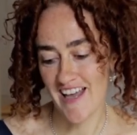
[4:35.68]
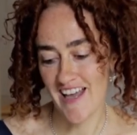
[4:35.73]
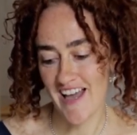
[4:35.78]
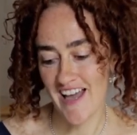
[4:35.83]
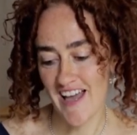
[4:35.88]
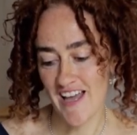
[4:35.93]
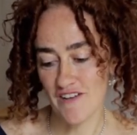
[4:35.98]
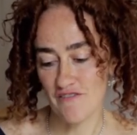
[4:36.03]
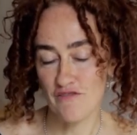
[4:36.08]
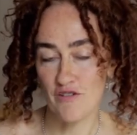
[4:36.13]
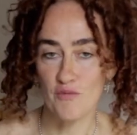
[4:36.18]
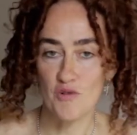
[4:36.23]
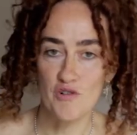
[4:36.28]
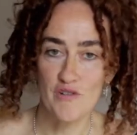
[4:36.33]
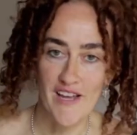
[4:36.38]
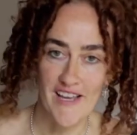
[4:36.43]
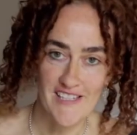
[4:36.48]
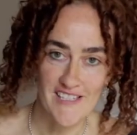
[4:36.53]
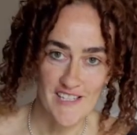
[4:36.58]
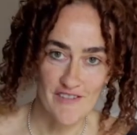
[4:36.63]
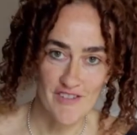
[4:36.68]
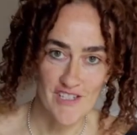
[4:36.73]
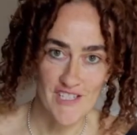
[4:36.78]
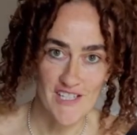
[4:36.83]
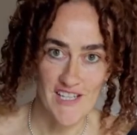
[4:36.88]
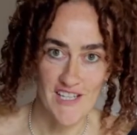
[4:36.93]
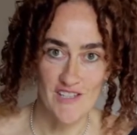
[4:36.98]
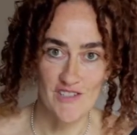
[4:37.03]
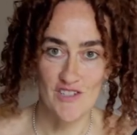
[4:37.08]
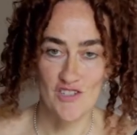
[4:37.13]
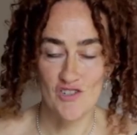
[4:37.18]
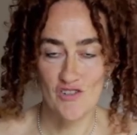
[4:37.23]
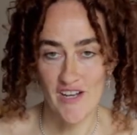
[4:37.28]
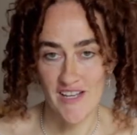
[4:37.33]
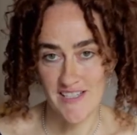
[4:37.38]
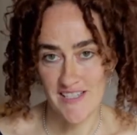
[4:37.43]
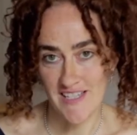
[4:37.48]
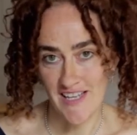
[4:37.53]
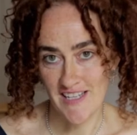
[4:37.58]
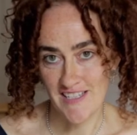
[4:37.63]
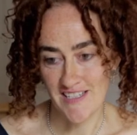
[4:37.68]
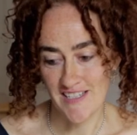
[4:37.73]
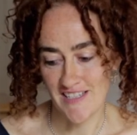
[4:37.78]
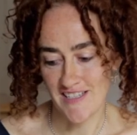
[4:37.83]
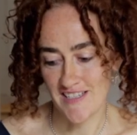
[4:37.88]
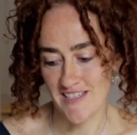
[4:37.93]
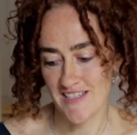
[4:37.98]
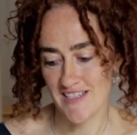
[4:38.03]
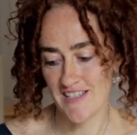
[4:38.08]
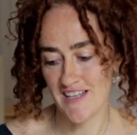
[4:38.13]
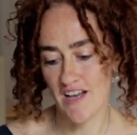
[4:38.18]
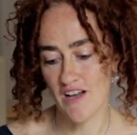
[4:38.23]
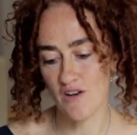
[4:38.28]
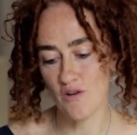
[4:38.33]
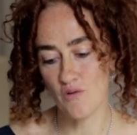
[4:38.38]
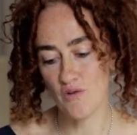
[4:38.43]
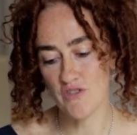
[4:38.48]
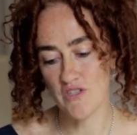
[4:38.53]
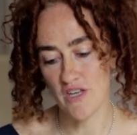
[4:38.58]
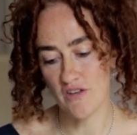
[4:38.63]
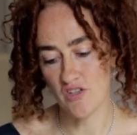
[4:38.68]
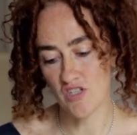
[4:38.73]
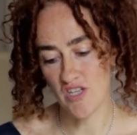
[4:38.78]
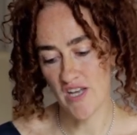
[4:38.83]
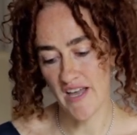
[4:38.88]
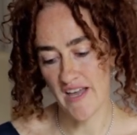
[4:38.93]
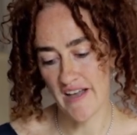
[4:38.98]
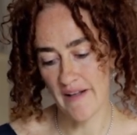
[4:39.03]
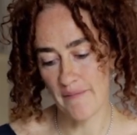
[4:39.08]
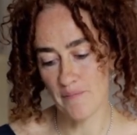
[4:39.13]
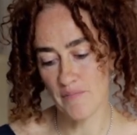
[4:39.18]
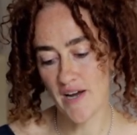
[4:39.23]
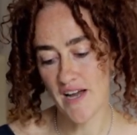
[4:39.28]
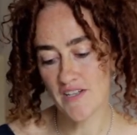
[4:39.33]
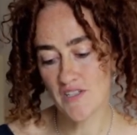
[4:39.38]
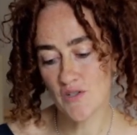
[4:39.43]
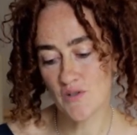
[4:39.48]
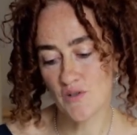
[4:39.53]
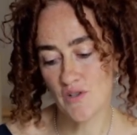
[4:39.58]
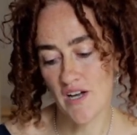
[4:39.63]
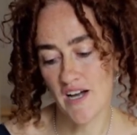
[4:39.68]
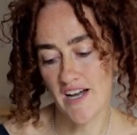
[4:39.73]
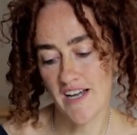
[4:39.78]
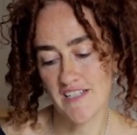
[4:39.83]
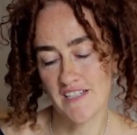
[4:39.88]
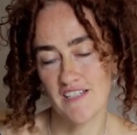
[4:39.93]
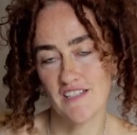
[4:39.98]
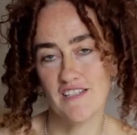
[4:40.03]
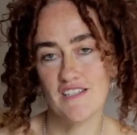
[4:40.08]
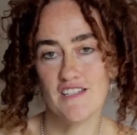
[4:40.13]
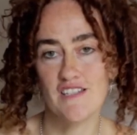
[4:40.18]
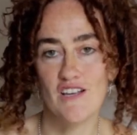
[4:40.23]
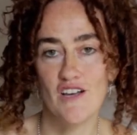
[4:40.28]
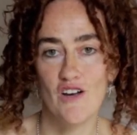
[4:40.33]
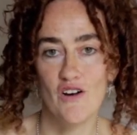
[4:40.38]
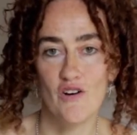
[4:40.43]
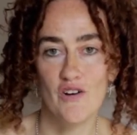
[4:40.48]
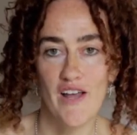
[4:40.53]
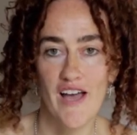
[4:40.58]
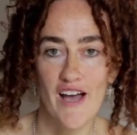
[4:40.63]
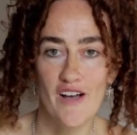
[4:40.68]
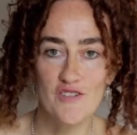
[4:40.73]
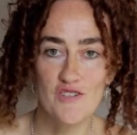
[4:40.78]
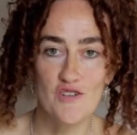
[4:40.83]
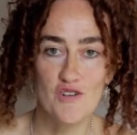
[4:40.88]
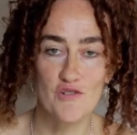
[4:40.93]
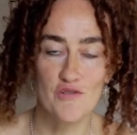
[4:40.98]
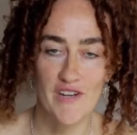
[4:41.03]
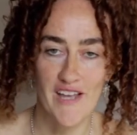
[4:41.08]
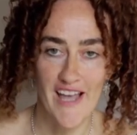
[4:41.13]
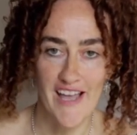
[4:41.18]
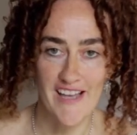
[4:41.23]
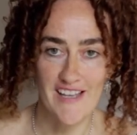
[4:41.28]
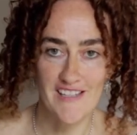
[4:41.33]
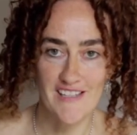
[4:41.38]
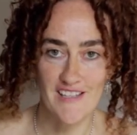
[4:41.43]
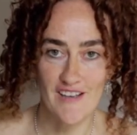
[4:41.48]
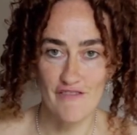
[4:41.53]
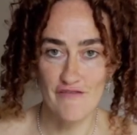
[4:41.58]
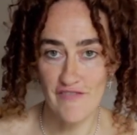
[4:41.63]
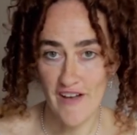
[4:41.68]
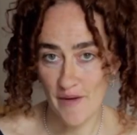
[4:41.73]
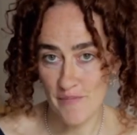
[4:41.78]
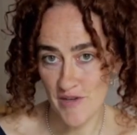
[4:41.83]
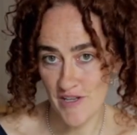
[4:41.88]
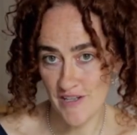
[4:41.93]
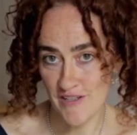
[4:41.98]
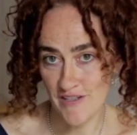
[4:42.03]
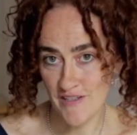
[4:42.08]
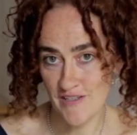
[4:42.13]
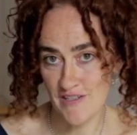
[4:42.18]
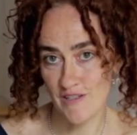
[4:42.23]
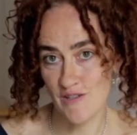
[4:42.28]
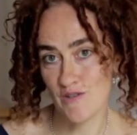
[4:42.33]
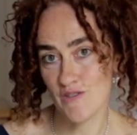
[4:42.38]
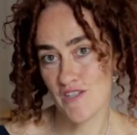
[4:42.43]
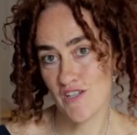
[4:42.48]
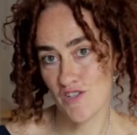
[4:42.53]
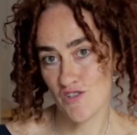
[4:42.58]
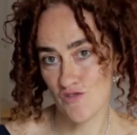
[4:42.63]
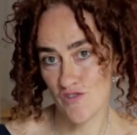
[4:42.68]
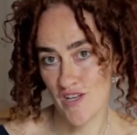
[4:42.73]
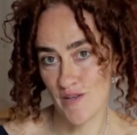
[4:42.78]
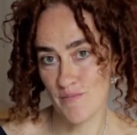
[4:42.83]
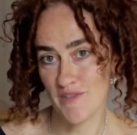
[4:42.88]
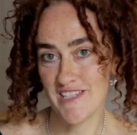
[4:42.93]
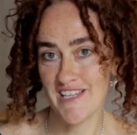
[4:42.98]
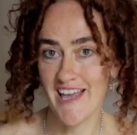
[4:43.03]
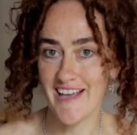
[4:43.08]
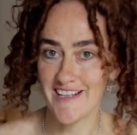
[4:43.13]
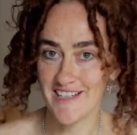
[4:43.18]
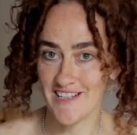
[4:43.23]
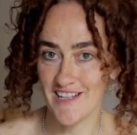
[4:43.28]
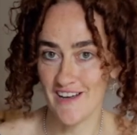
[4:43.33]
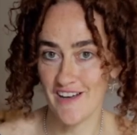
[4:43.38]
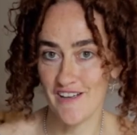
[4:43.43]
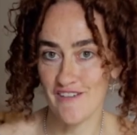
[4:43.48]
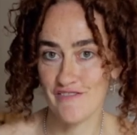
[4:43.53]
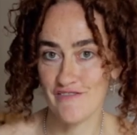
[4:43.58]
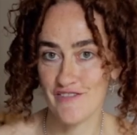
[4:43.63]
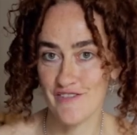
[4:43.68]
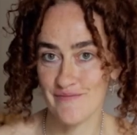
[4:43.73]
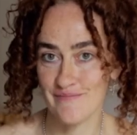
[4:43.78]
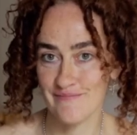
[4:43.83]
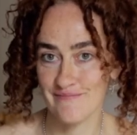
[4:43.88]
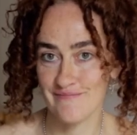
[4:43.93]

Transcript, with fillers: and from creativity to transcendence. I'll also share practical guidance on how to create a fabulous lucid dream sex life.